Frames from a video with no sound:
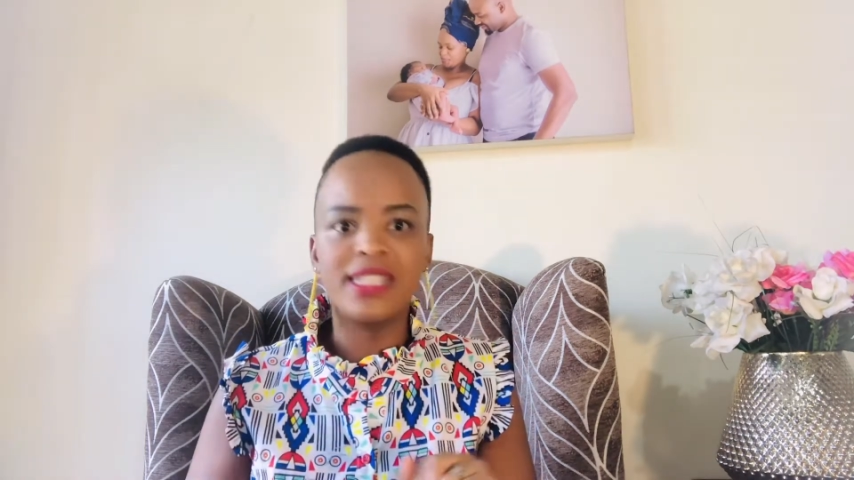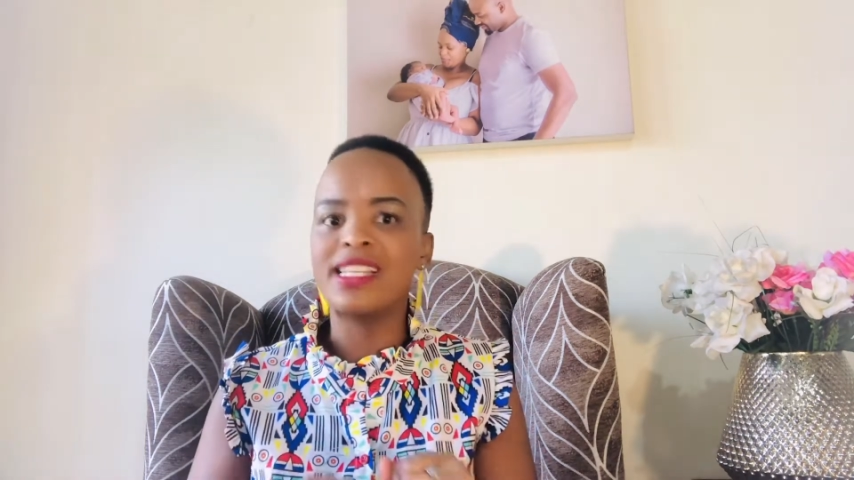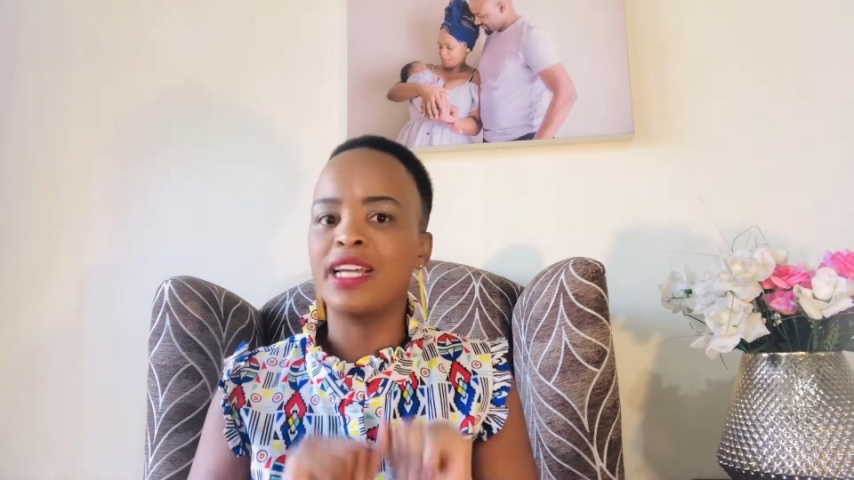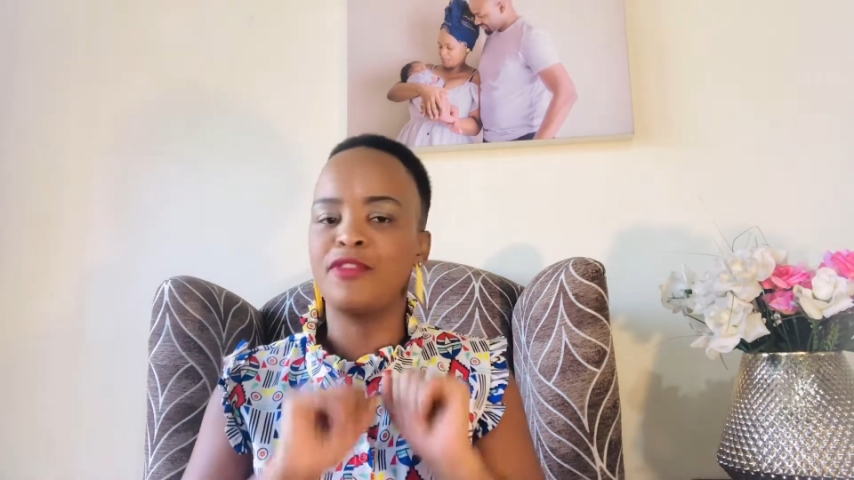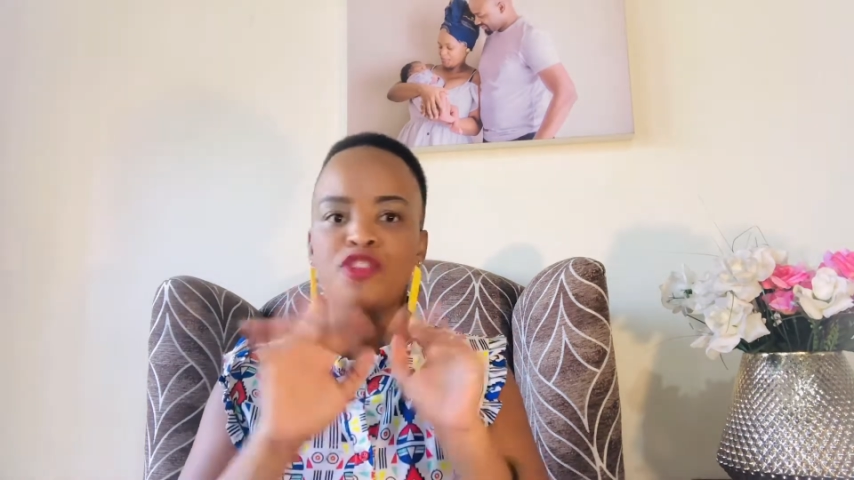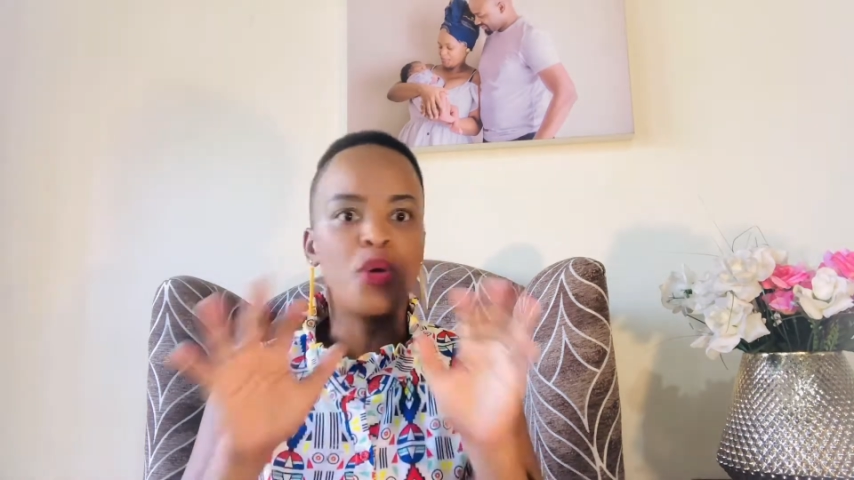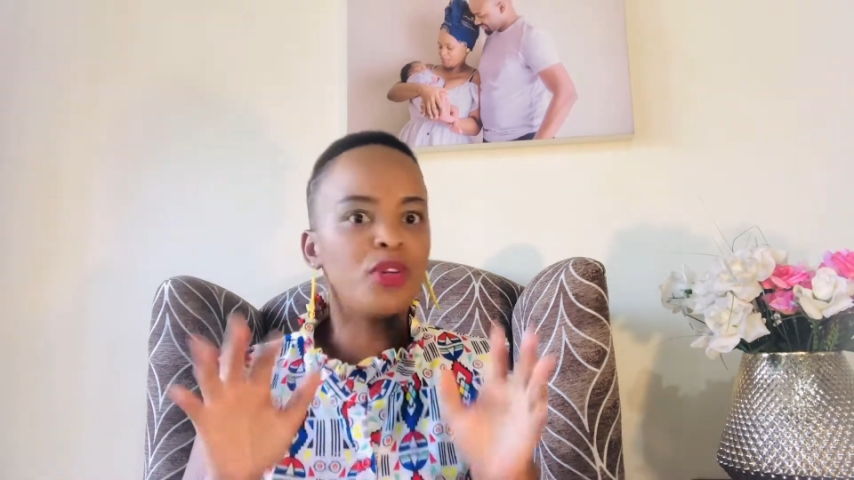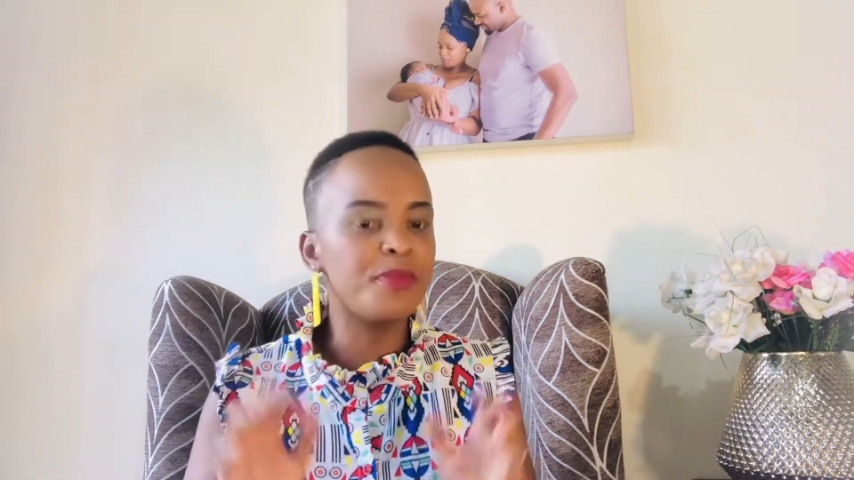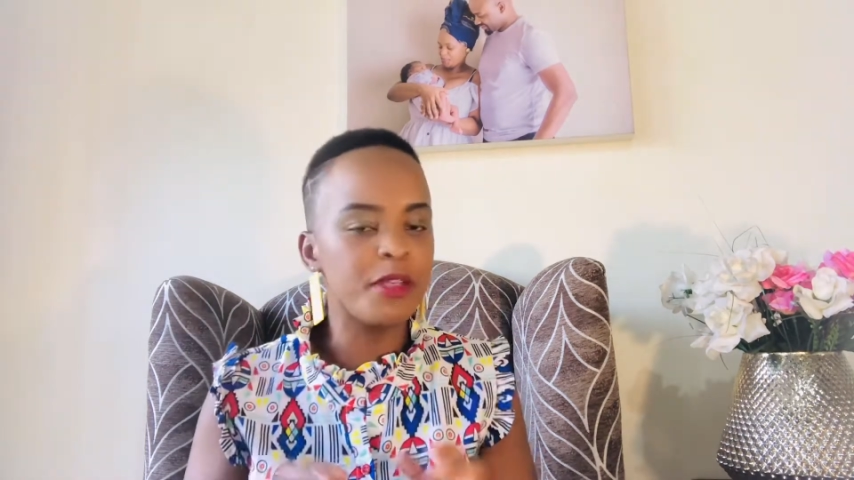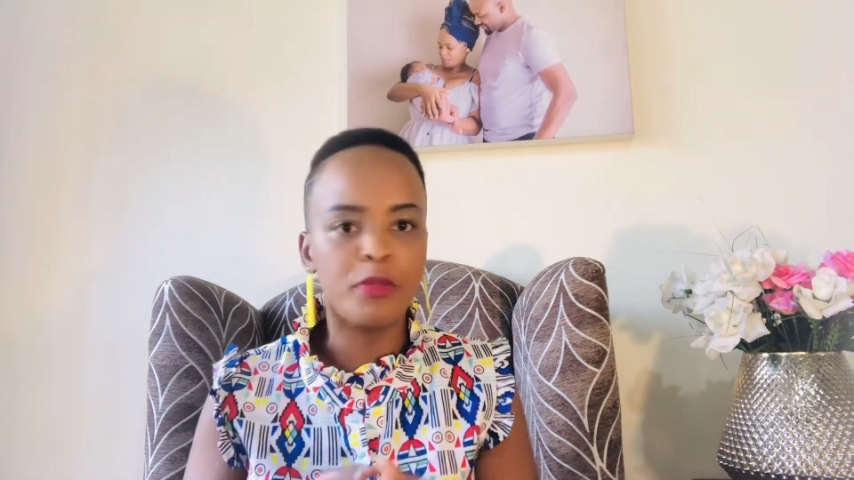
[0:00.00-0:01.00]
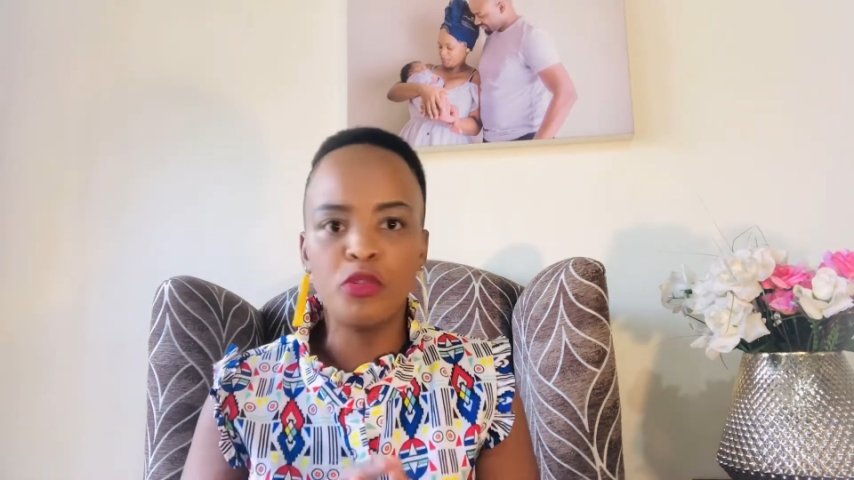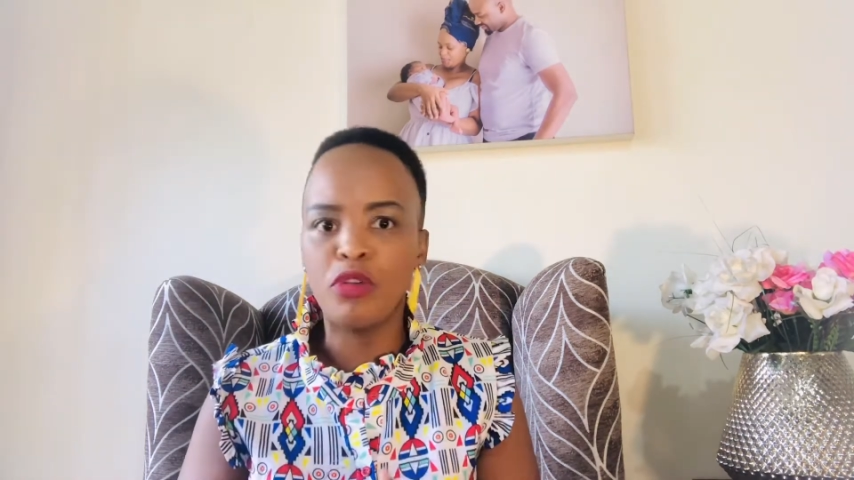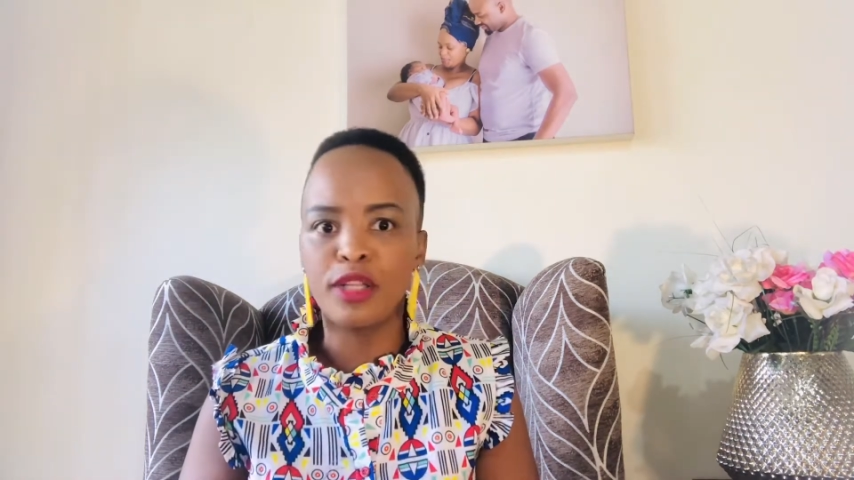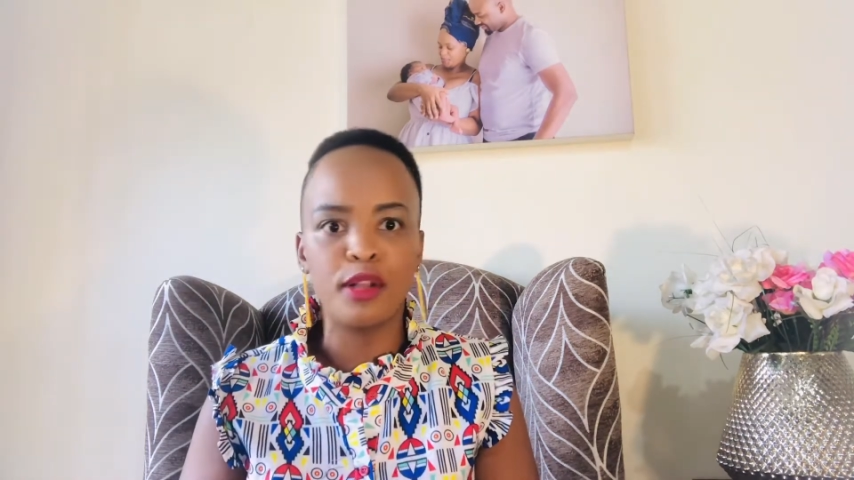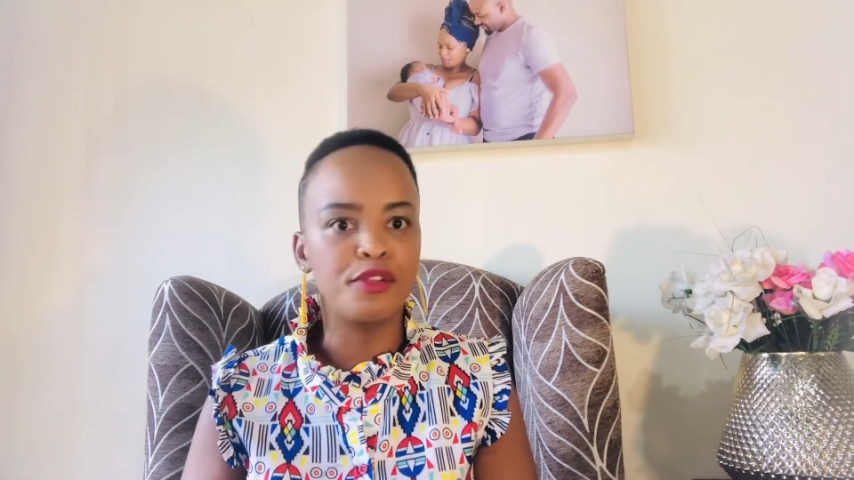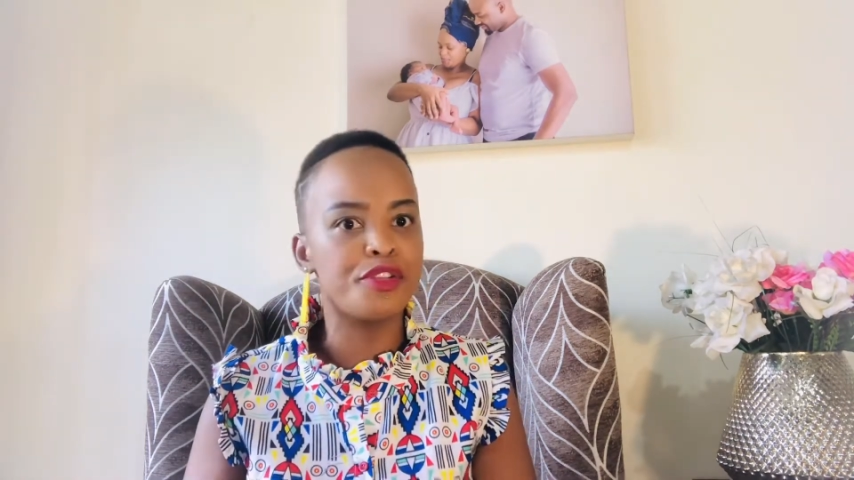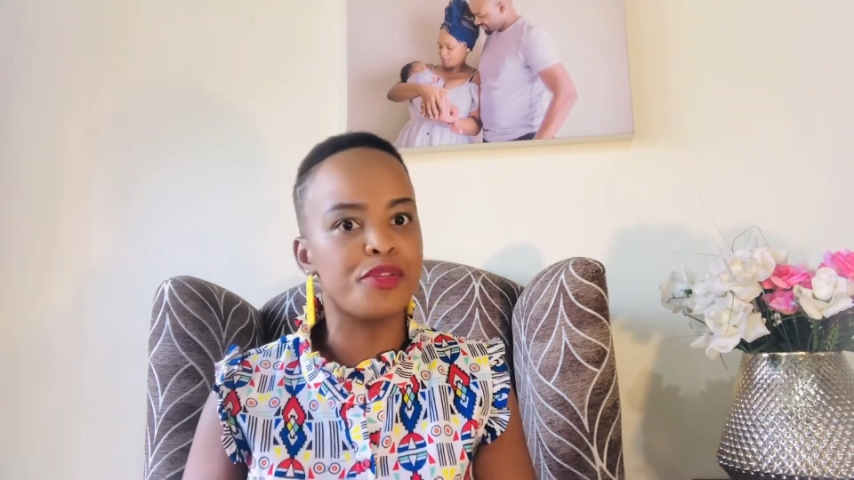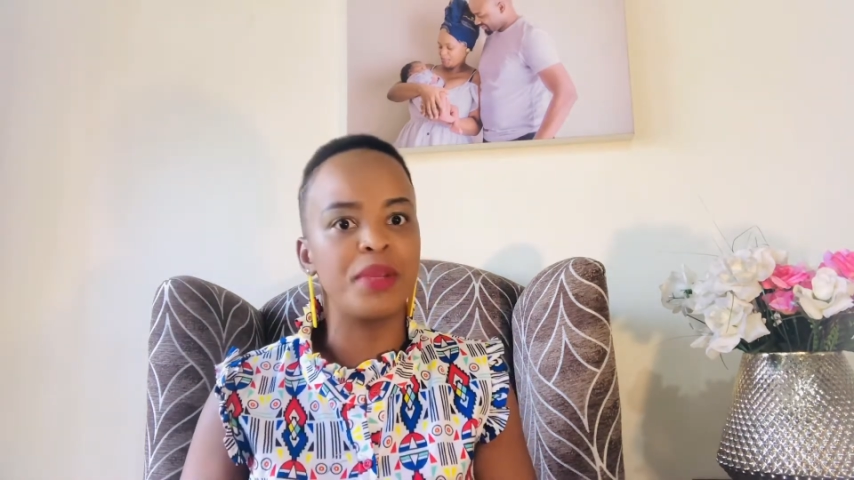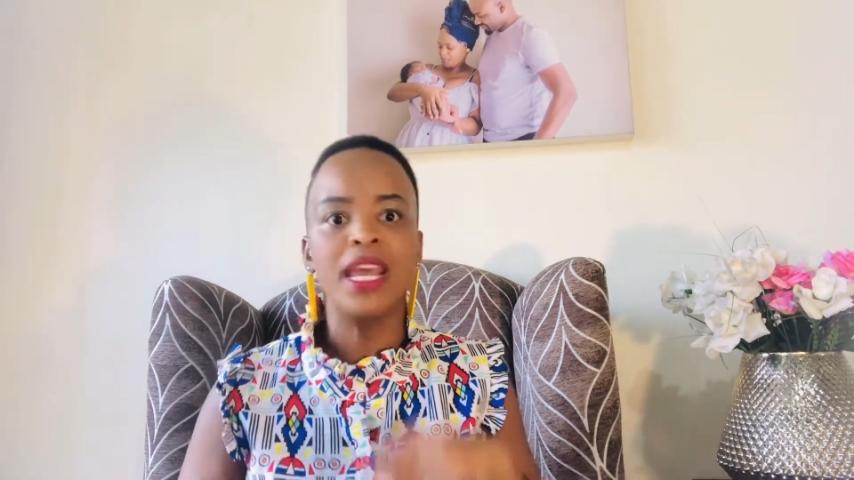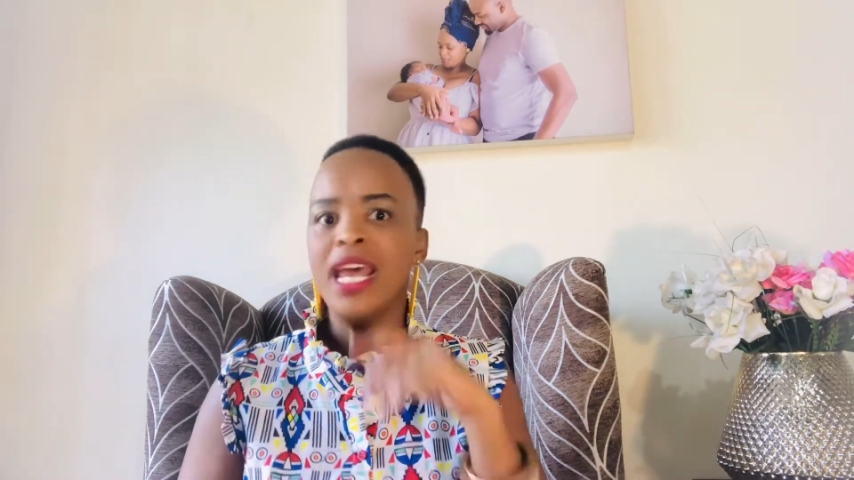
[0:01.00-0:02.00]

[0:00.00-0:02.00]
I have told people who are close to me,